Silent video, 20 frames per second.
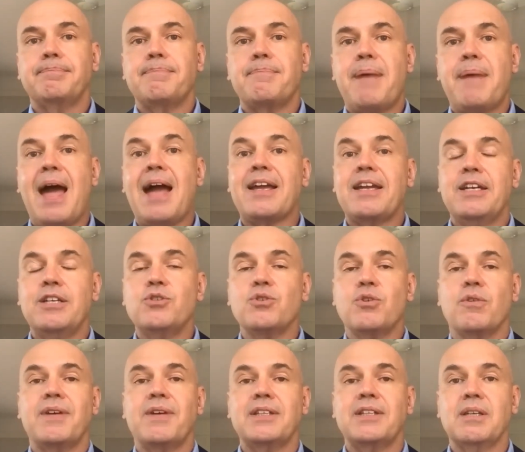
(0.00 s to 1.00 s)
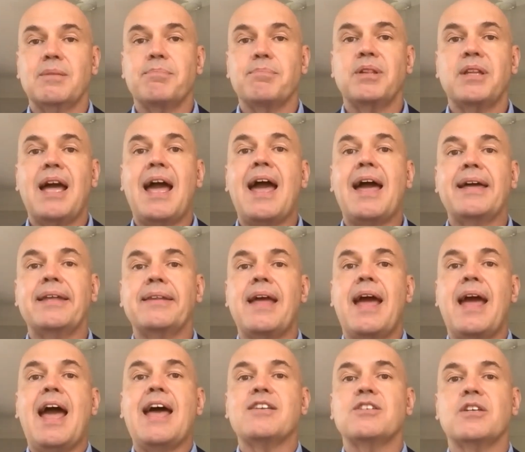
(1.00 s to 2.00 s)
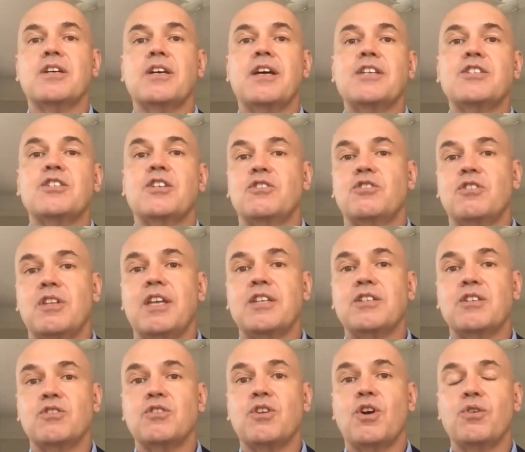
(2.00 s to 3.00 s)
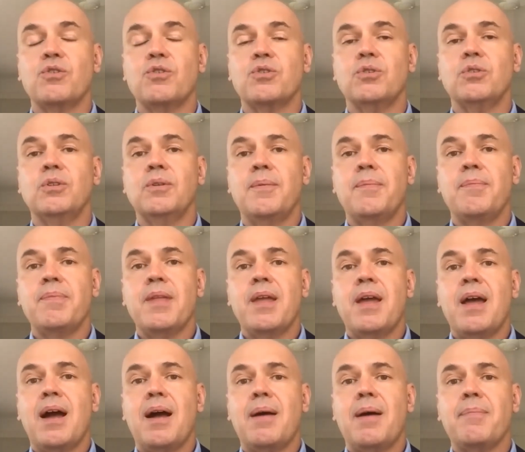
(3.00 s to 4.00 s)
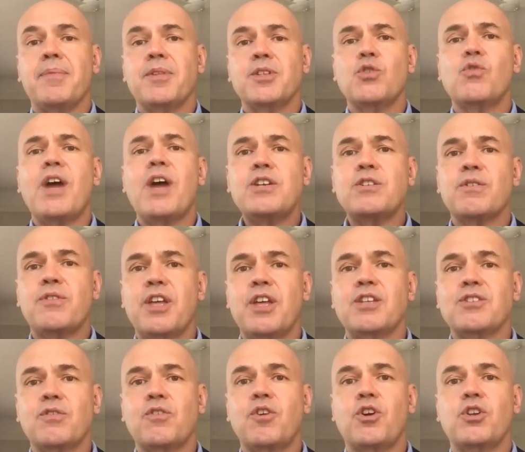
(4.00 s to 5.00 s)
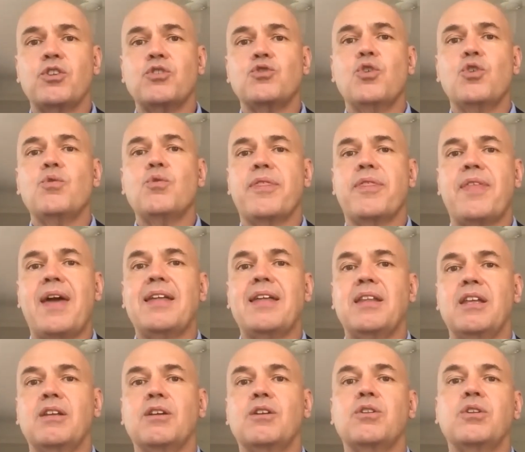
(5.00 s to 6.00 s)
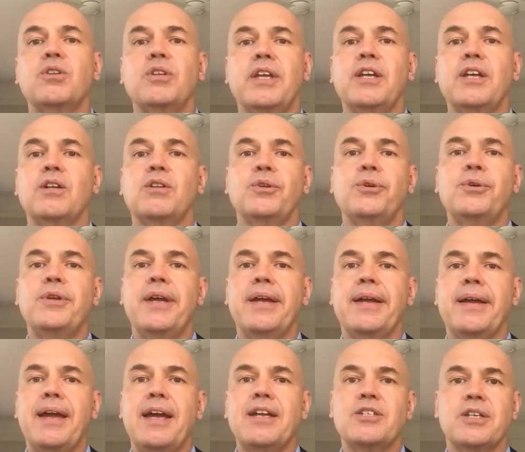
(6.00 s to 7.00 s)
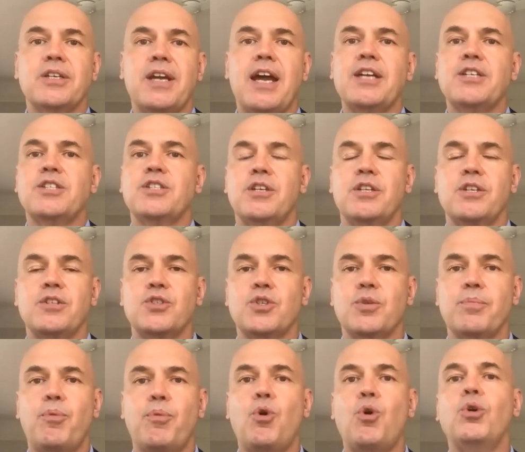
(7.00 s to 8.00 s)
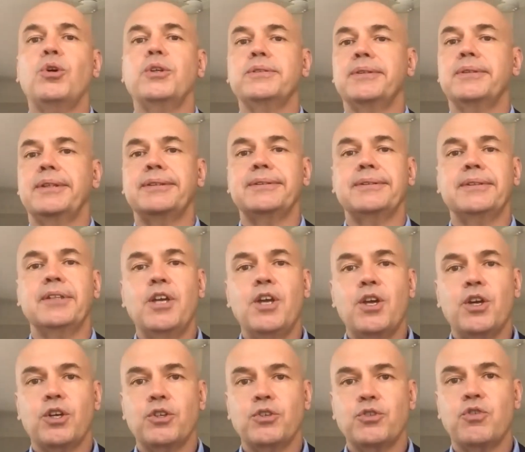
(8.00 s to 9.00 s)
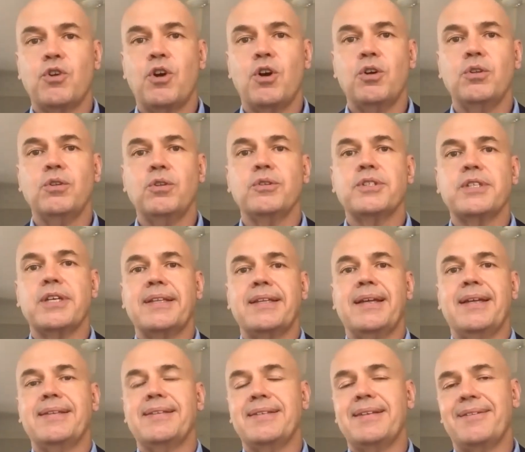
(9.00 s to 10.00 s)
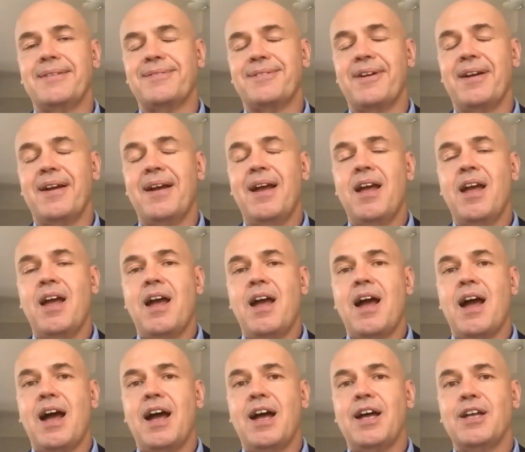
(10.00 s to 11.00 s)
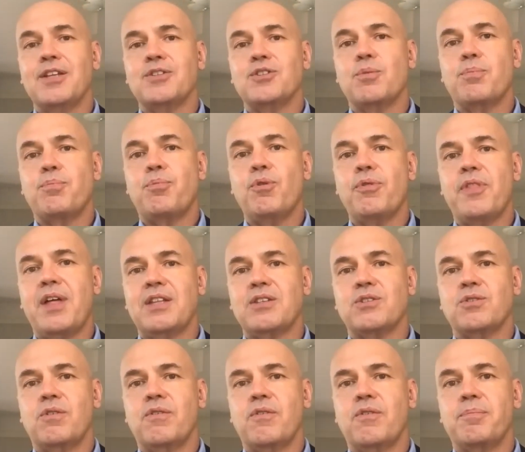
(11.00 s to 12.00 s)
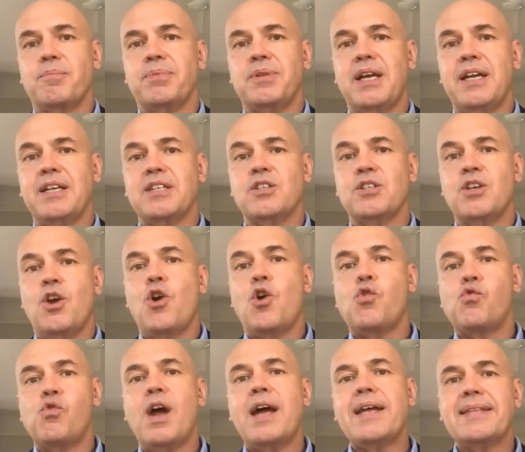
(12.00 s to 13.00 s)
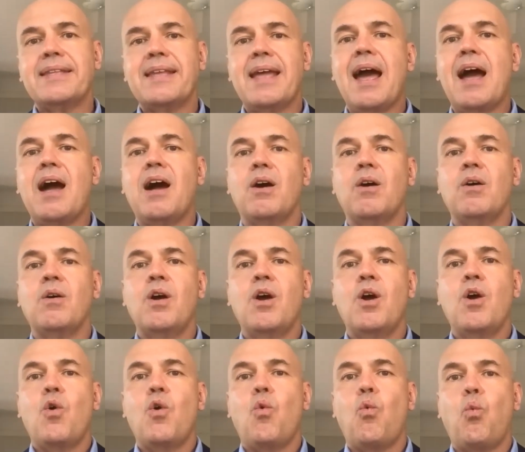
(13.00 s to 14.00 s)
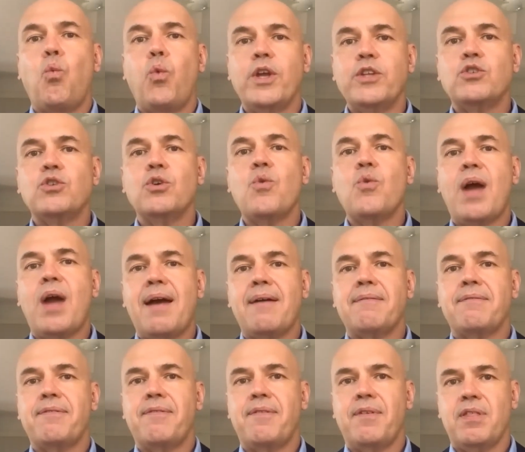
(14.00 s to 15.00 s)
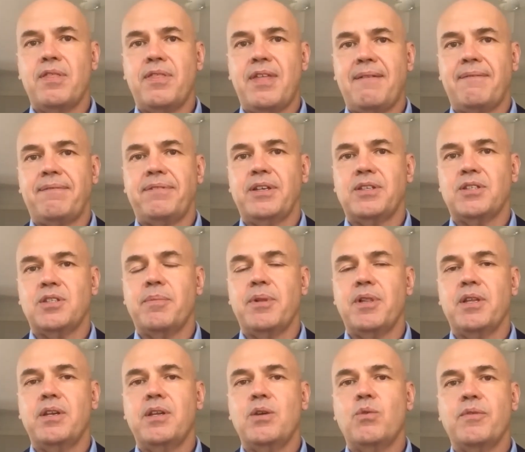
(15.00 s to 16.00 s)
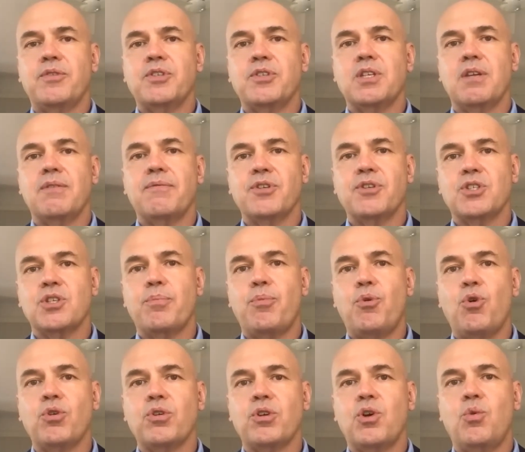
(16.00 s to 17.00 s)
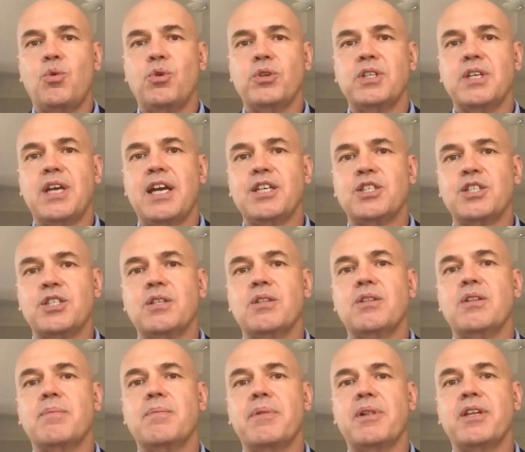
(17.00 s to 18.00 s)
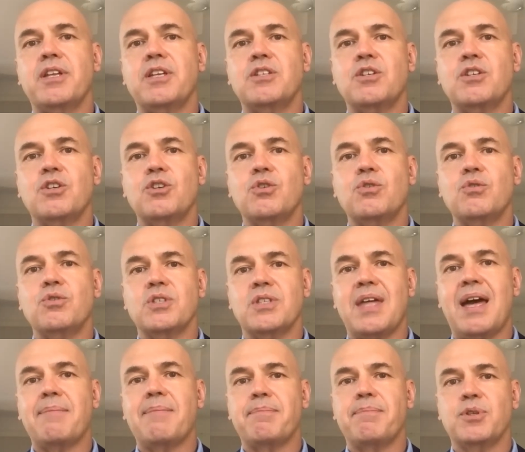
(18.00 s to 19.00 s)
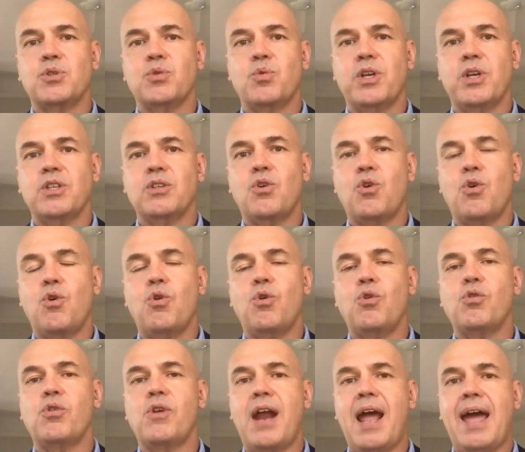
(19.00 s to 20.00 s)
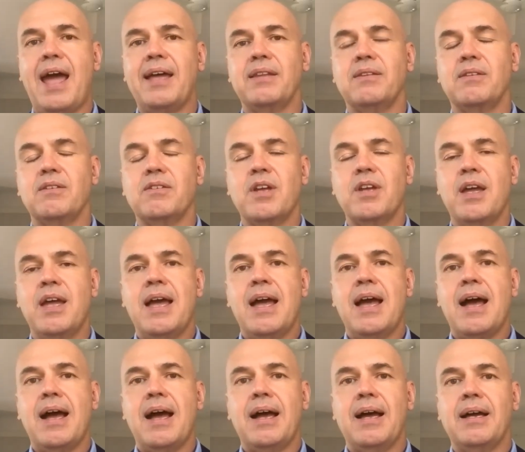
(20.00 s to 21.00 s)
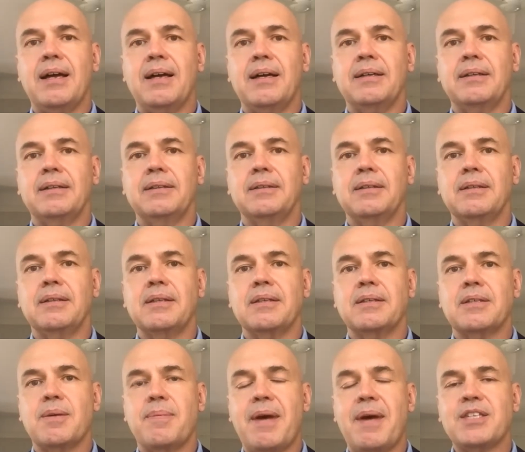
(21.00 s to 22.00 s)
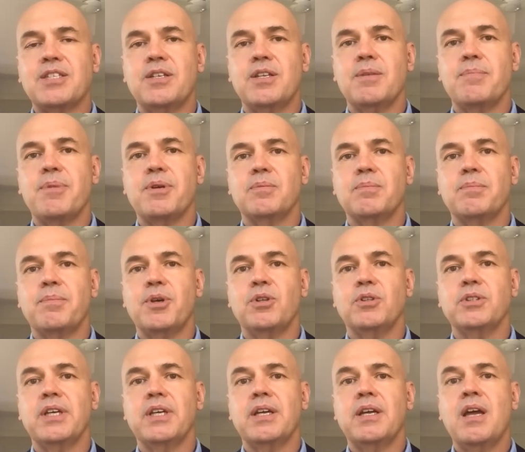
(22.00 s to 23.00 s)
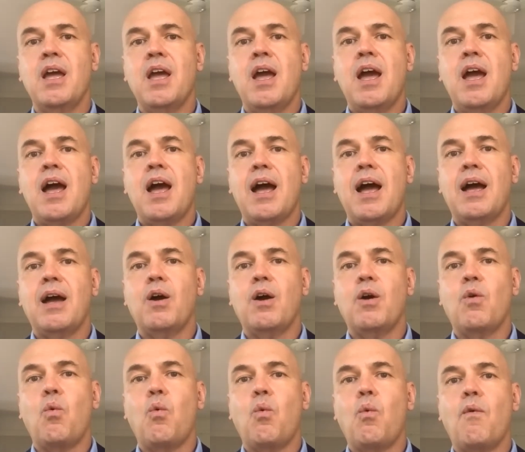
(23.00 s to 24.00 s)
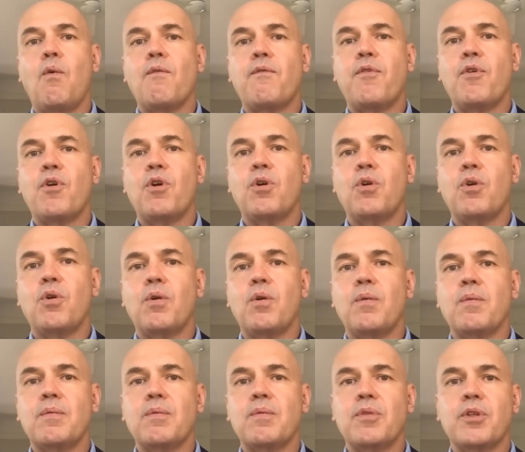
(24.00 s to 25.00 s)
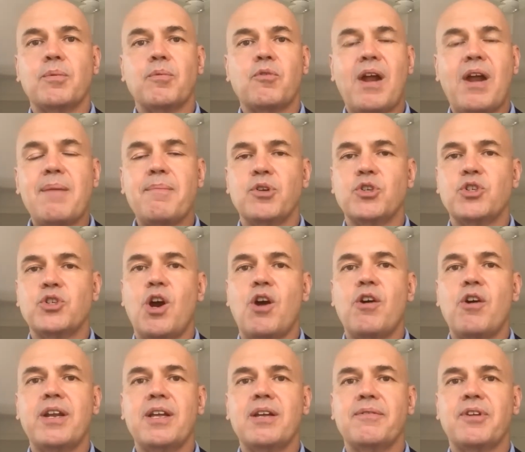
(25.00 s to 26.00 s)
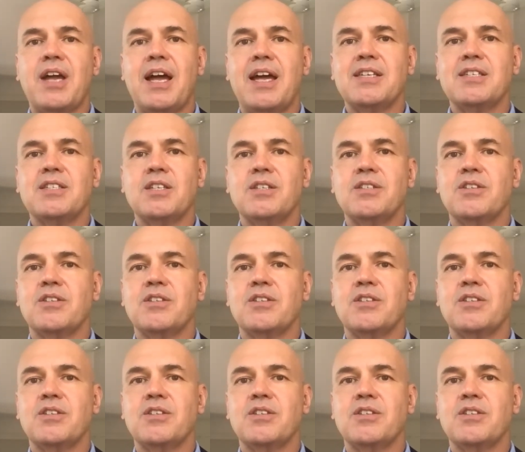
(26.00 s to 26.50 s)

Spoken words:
package or funding plan as a total. There's a range of things that have got to do with that, including education and support and controls, etc., to put that sort of in place. Right now, we do have that flexibility. We've seen for support coordination, the ability to use that between core and capacity building. For the great majority of cases,